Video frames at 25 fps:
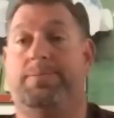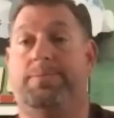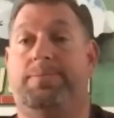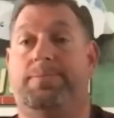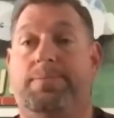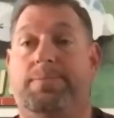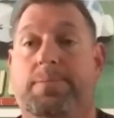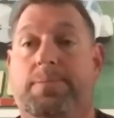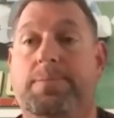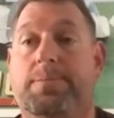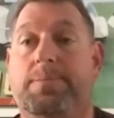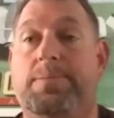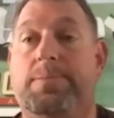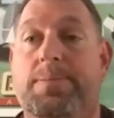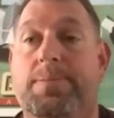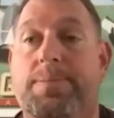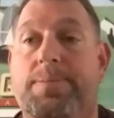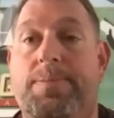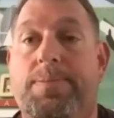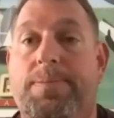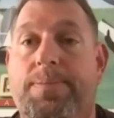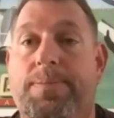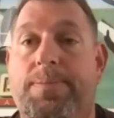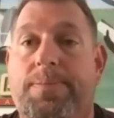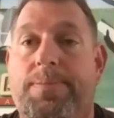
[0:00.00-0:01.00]

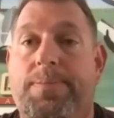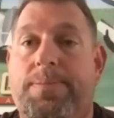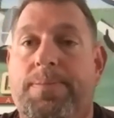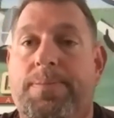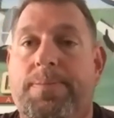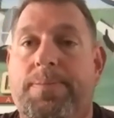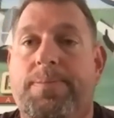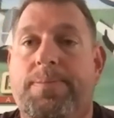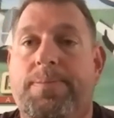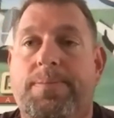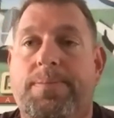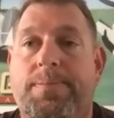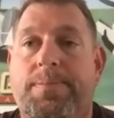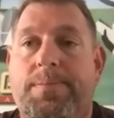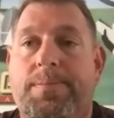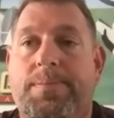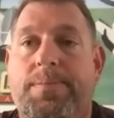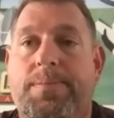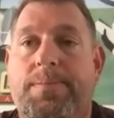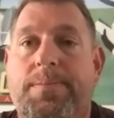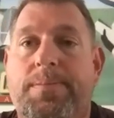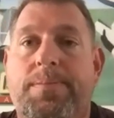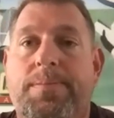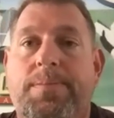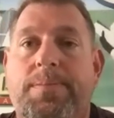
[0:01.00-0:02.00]

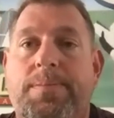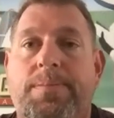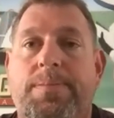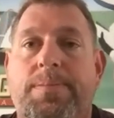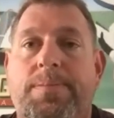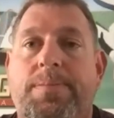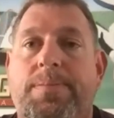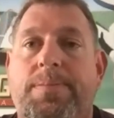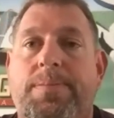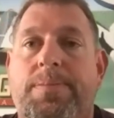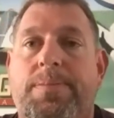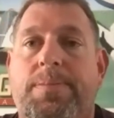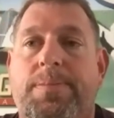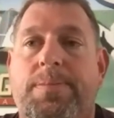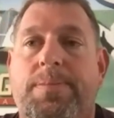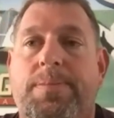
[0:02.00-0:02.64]
The person shown says nothing.